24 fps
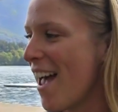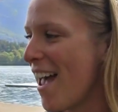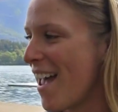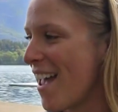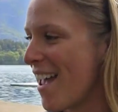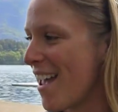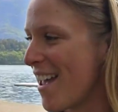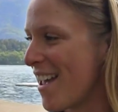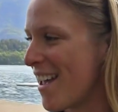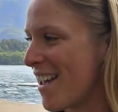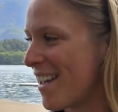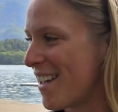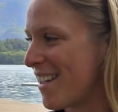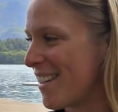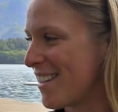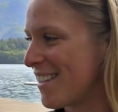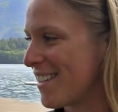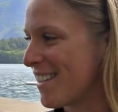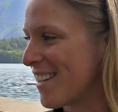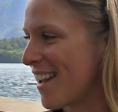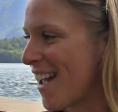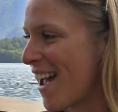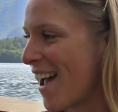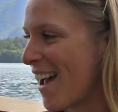
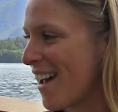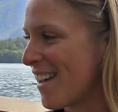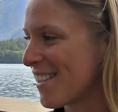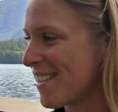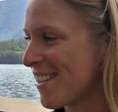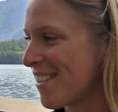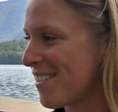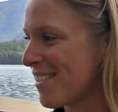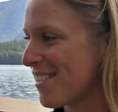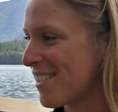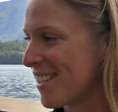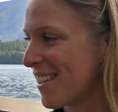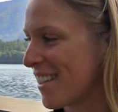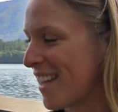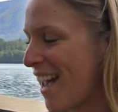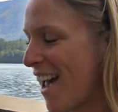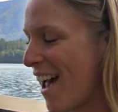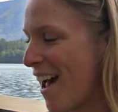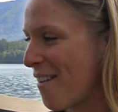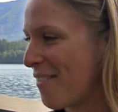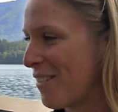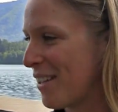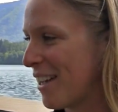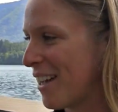And as I was like
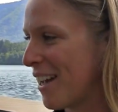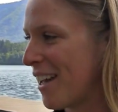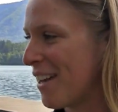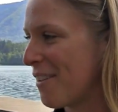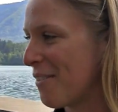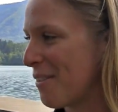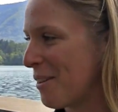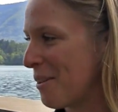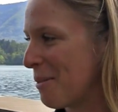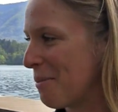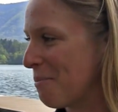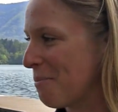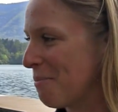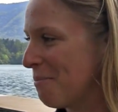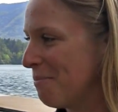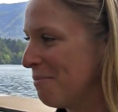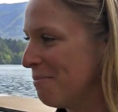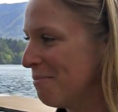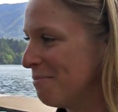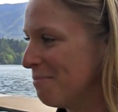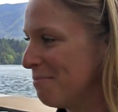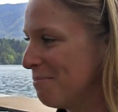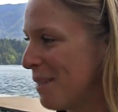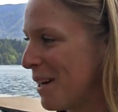having kind of a
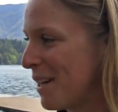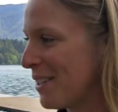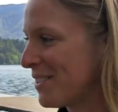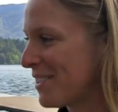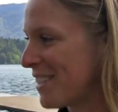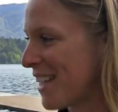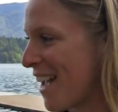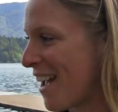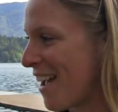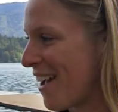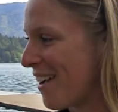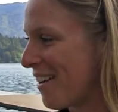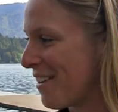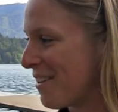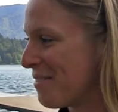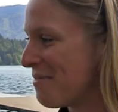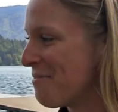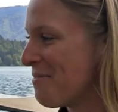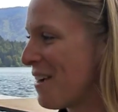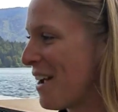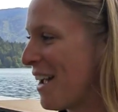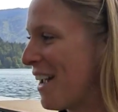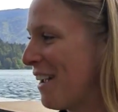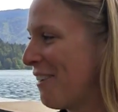
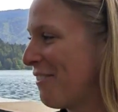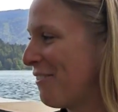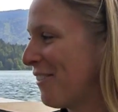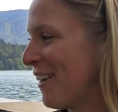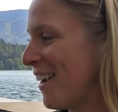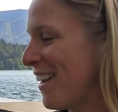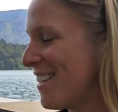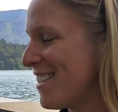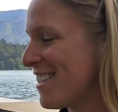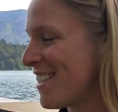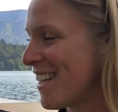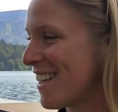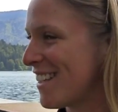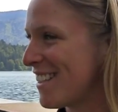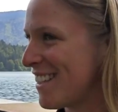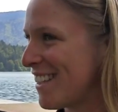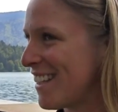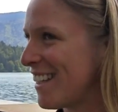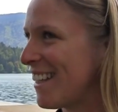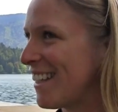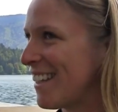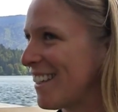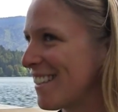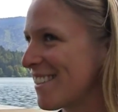meltdown, my friend
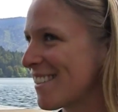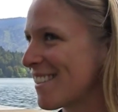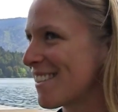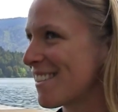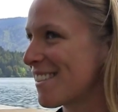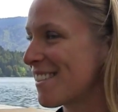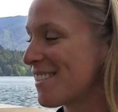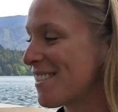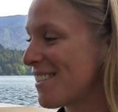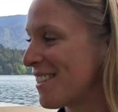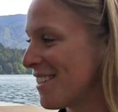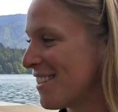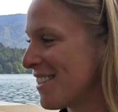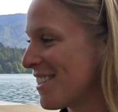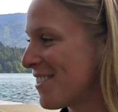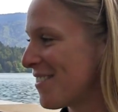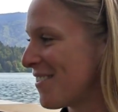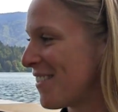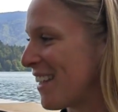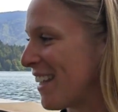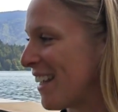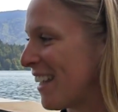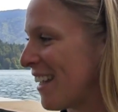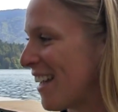JT turns
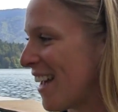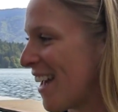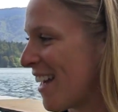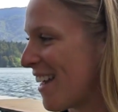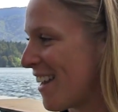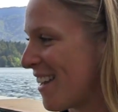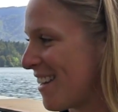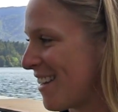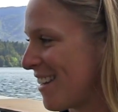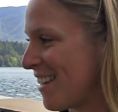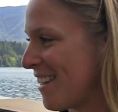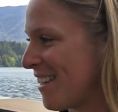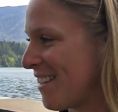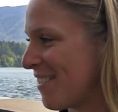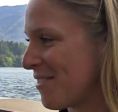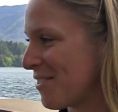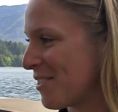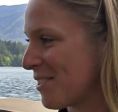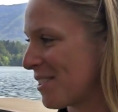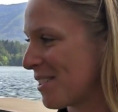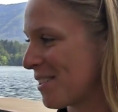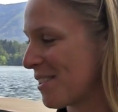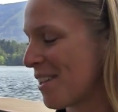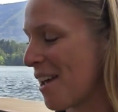to me and he
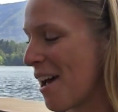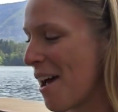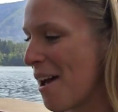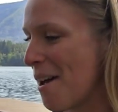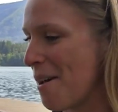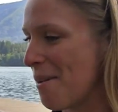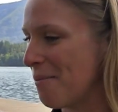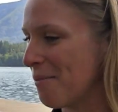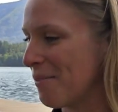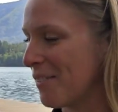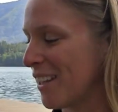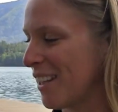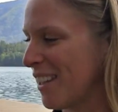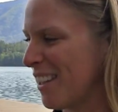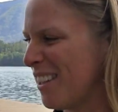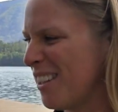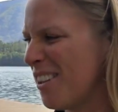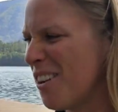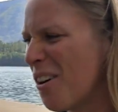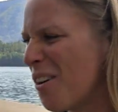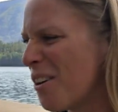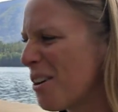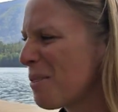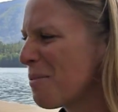was like,
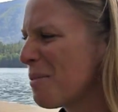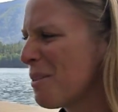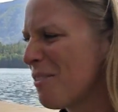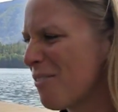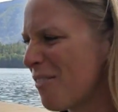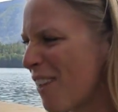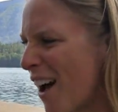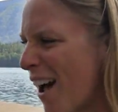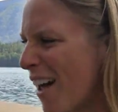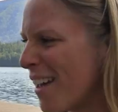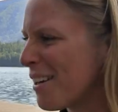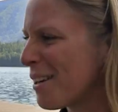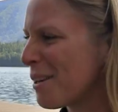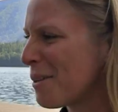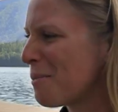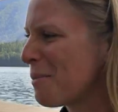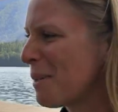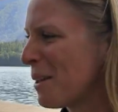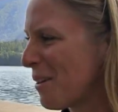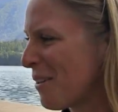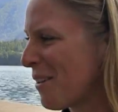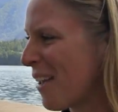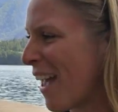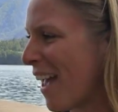you know, it'll be fine, it'll
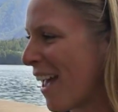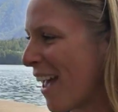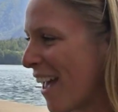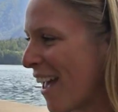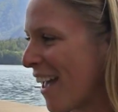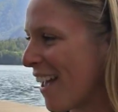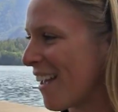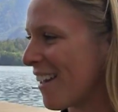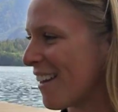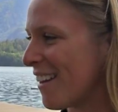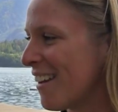be okay.